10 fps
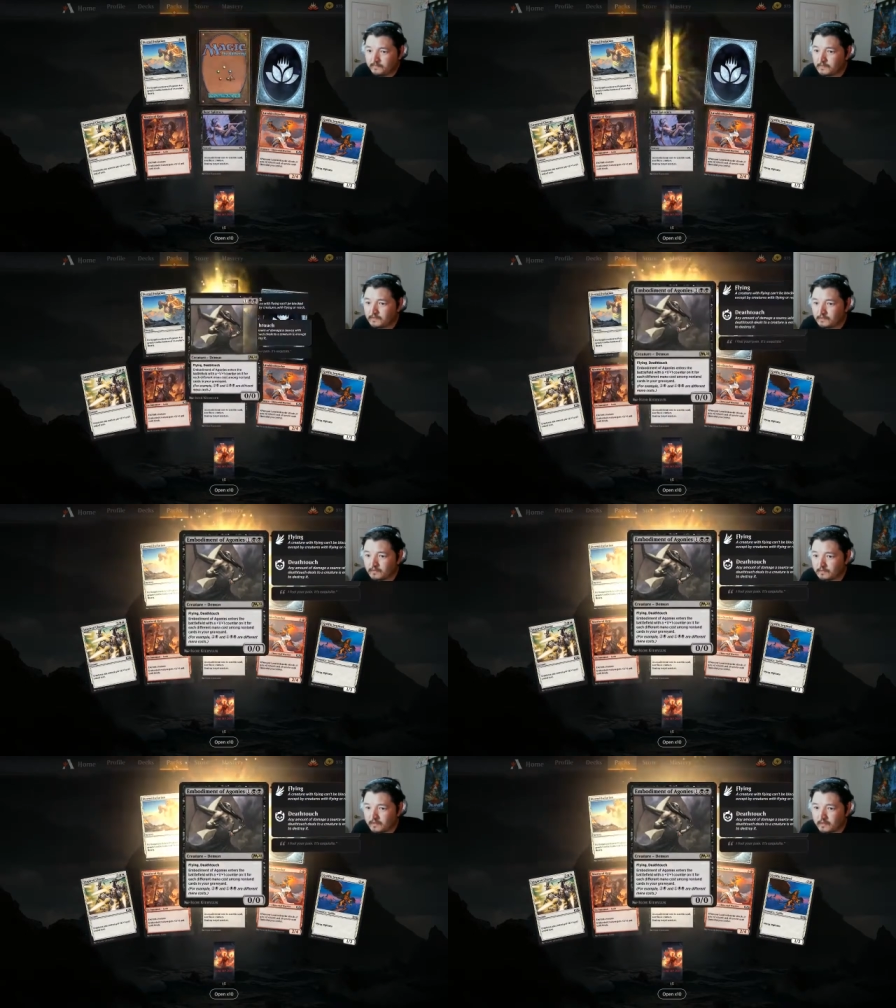See what
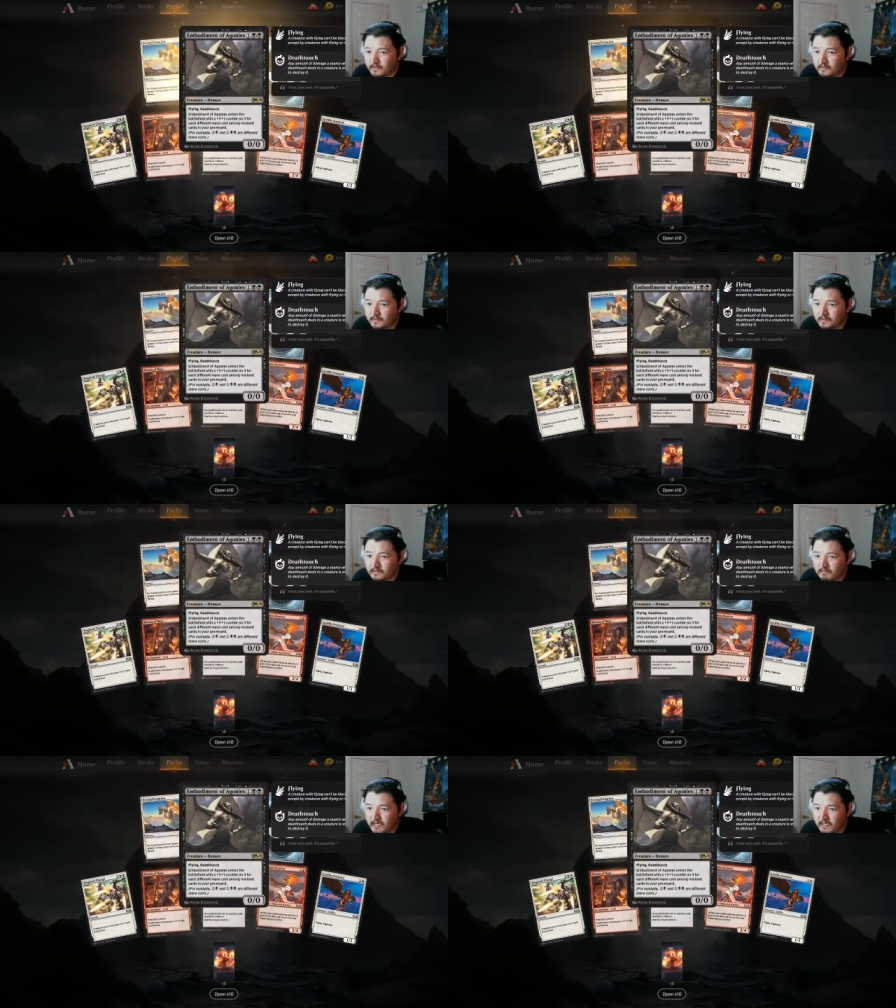our rare is.
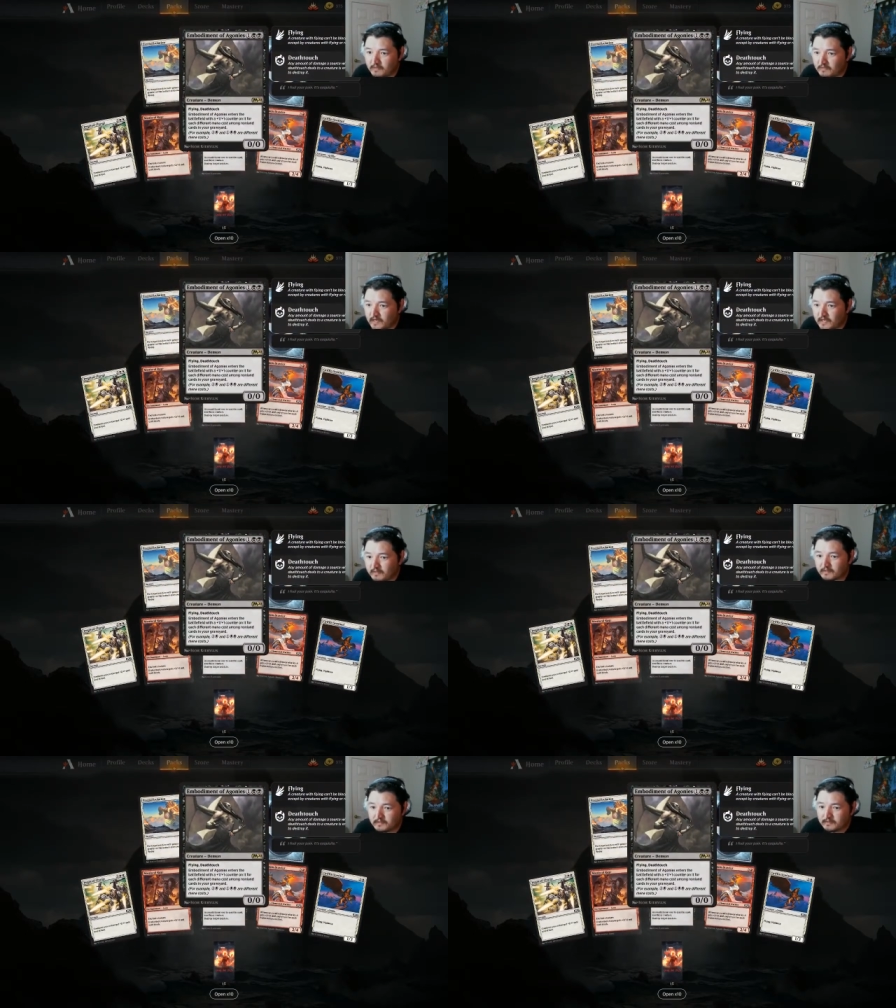Embodiment of
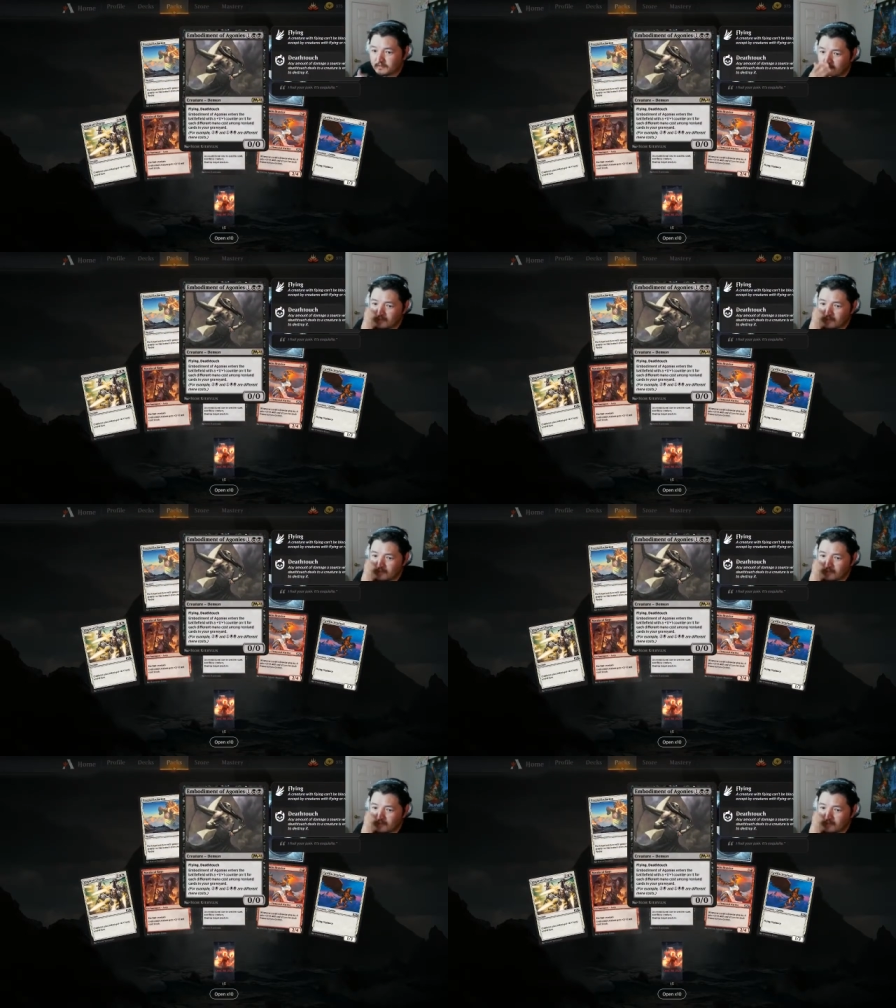Agnes.